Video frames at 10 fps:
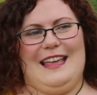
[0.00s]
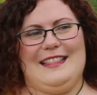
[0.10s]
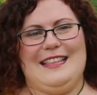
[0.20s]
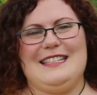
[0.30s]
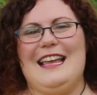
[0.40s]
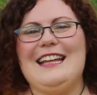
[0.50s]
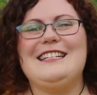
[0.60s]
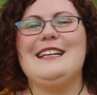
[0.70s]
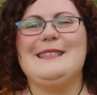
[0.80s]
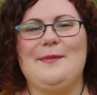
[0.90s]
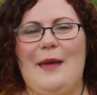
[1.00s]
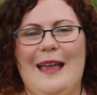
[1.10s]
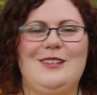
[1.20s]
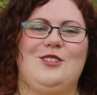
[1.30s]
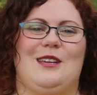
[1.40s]
and this
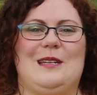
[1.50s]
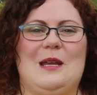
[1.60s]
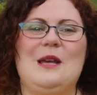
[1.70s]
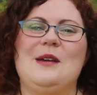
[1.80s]
anticipation